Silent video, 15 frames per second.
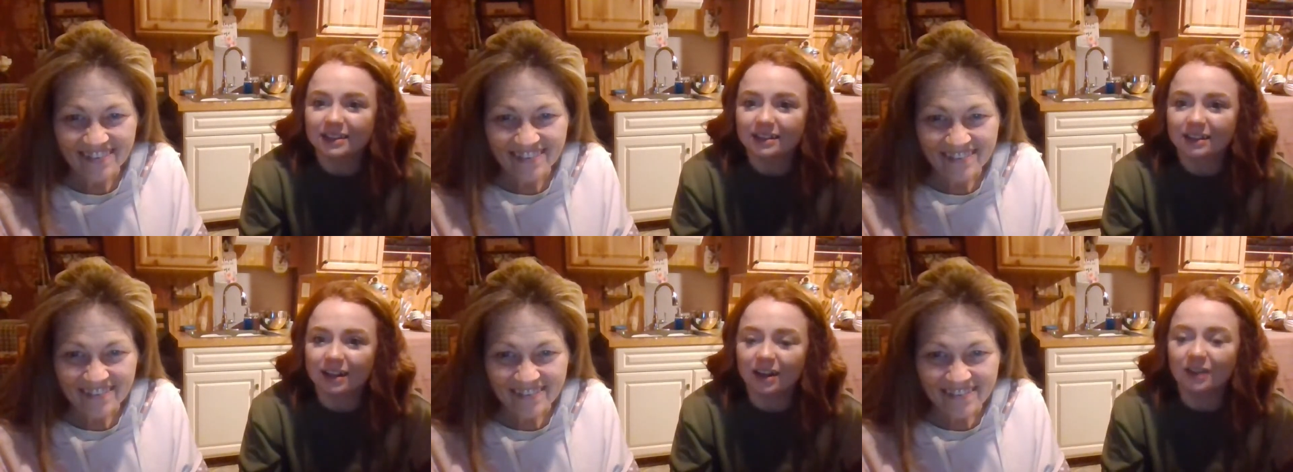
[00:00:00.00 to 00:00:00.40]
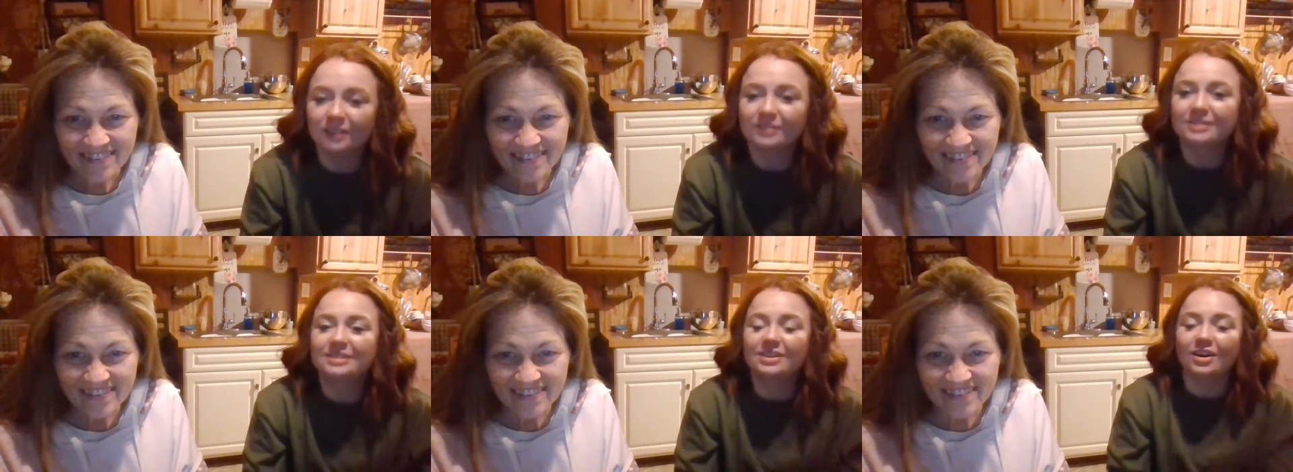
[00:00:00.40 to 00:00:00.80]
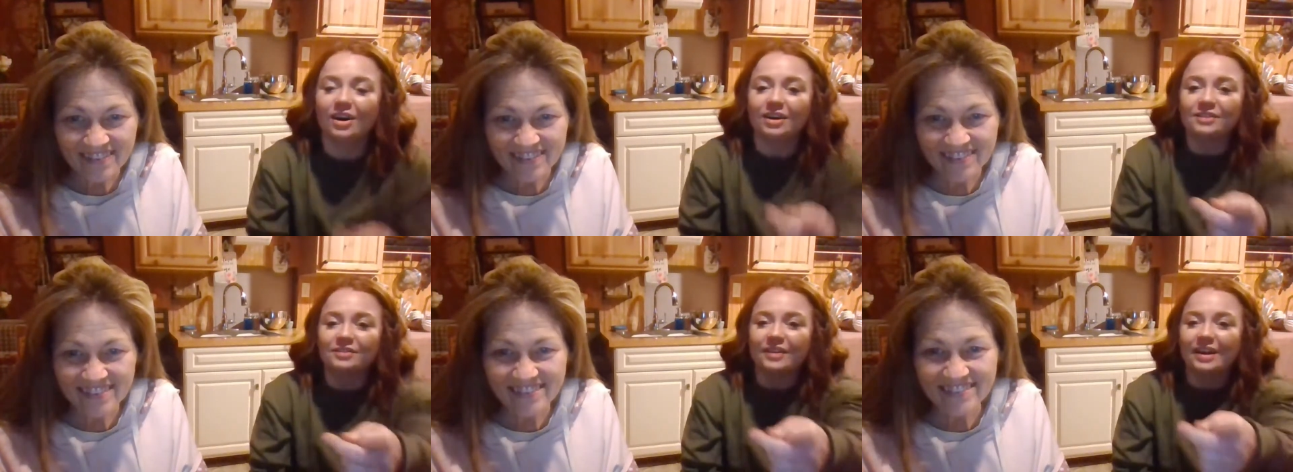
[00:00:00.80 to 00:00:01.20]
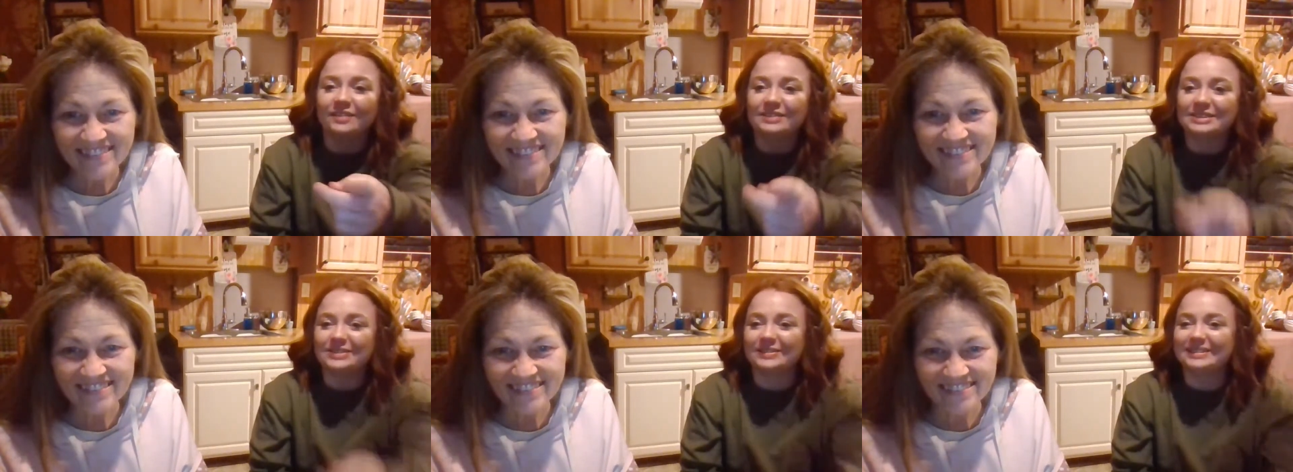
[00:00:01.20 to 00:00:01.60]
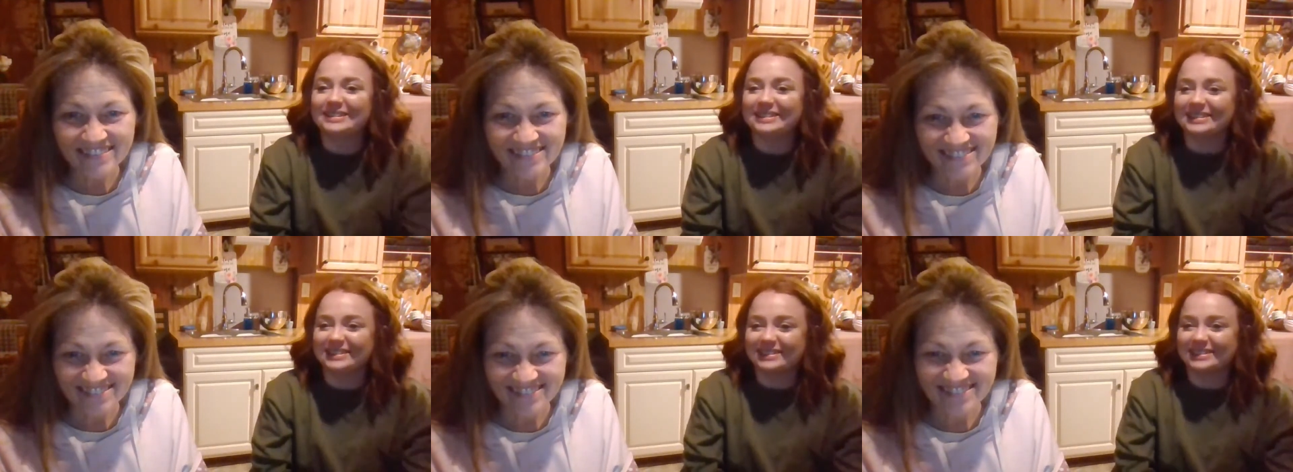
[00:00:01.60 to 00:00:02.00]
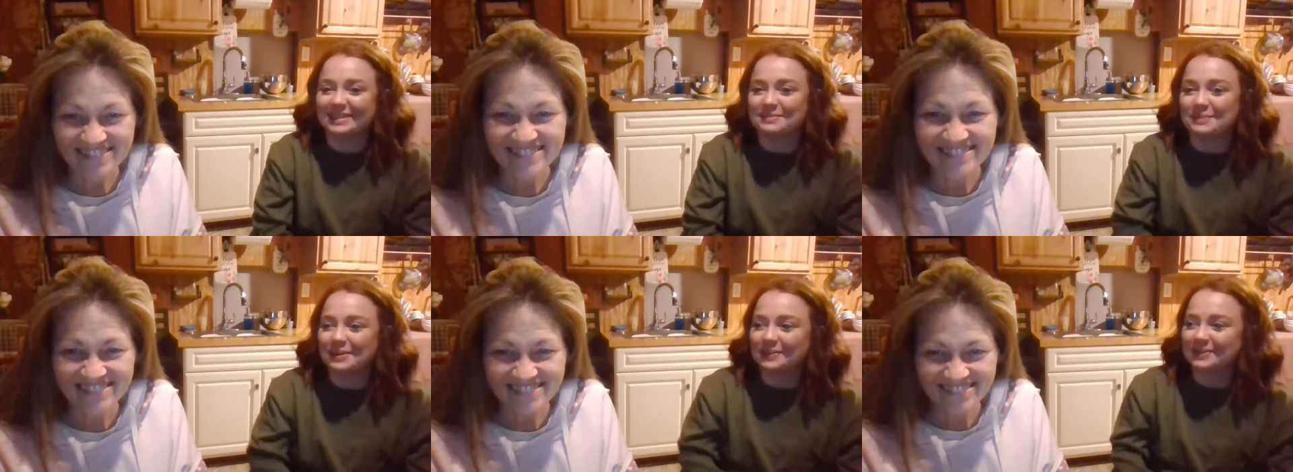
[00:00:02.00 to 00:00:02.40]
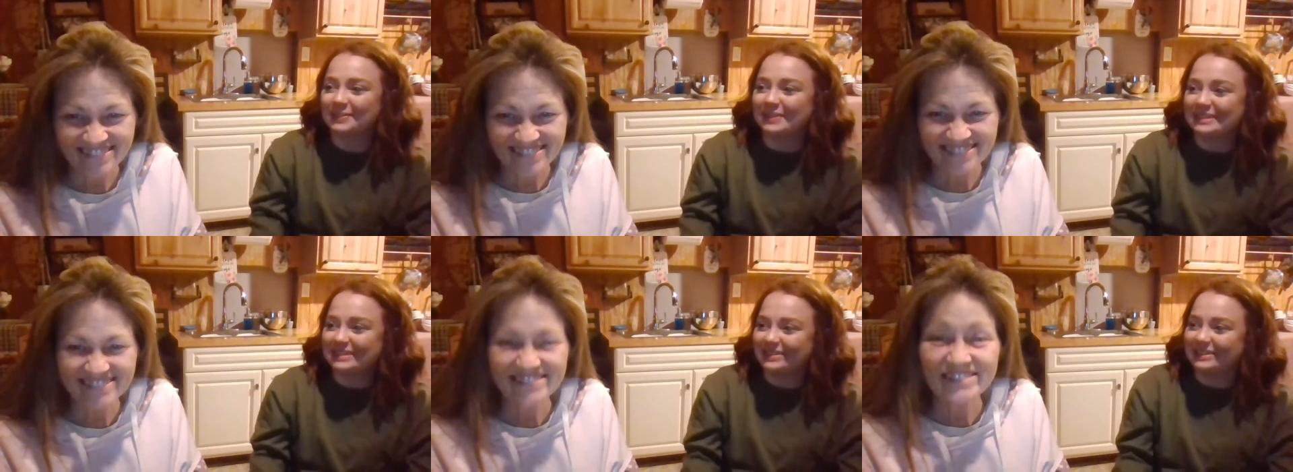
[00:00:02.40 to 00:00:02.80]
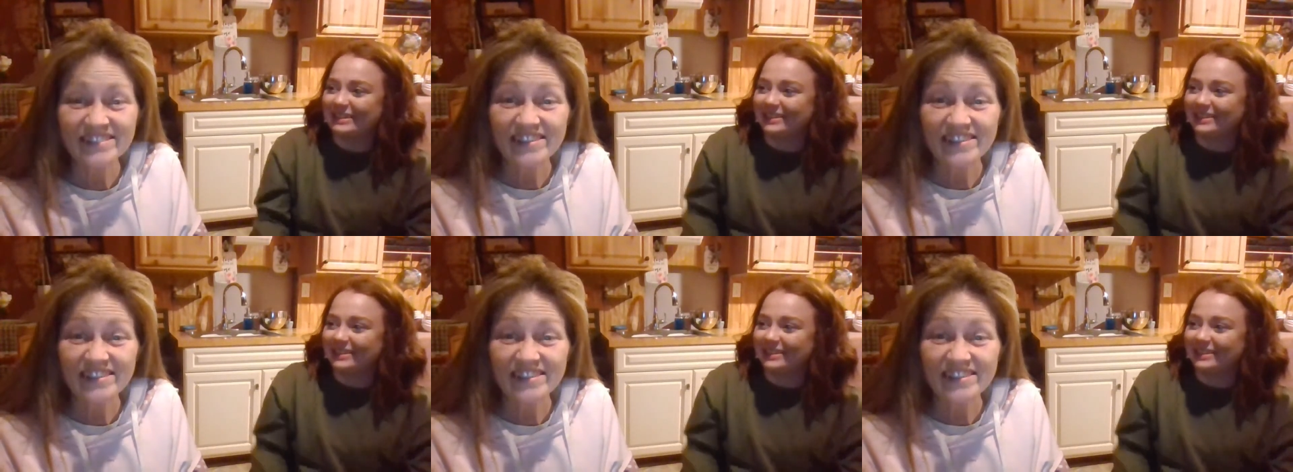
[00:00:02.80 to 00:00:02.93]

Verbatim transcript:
Speaker 1: oh, con for having twins as you stay broke the rest of the year.